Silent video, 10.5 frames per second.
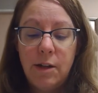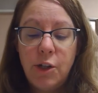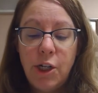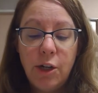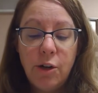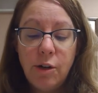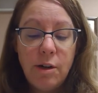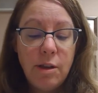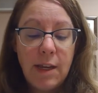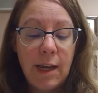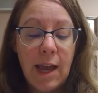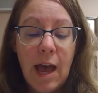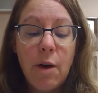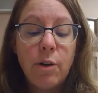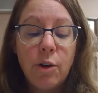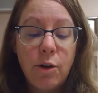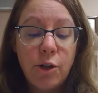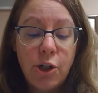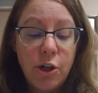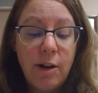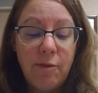She couldn't think how it
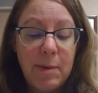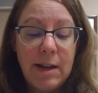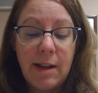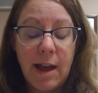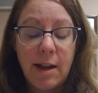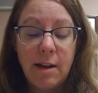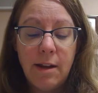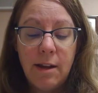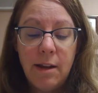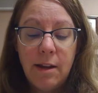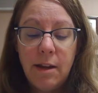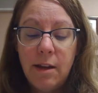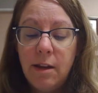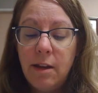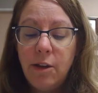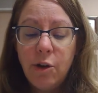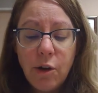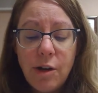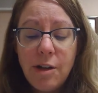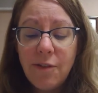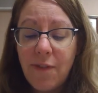should have been done. You
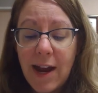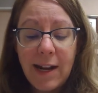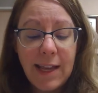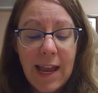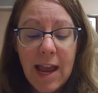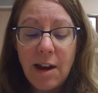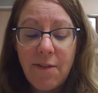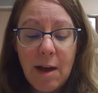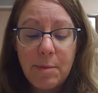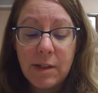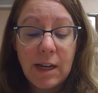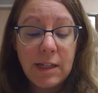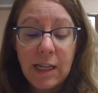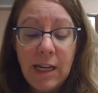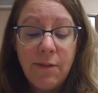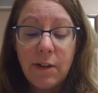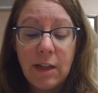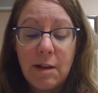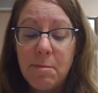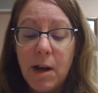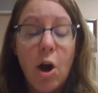couldn't divide a can of applesauce evenly
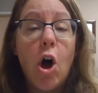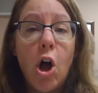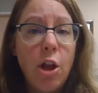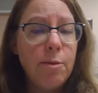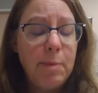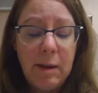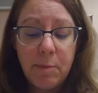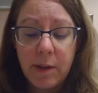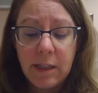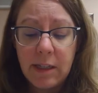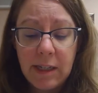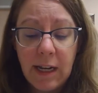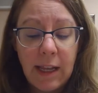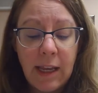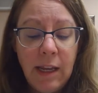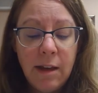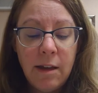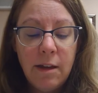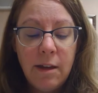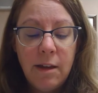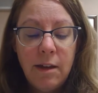among all the people in the city.
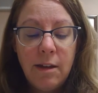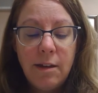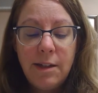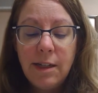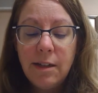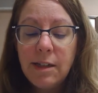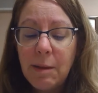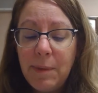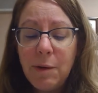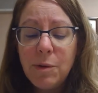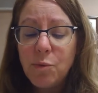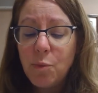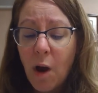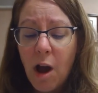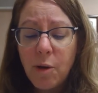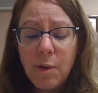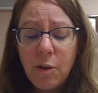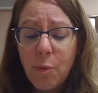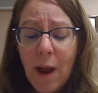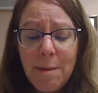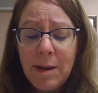Still, something was wrong with
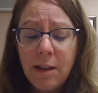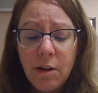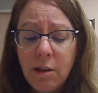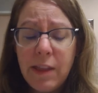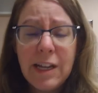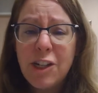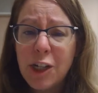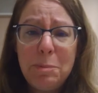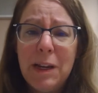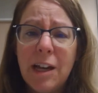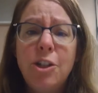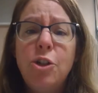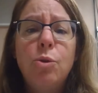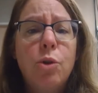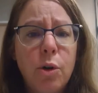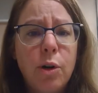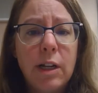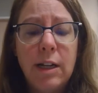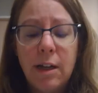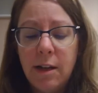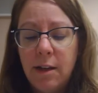grabbing the good things just because you could.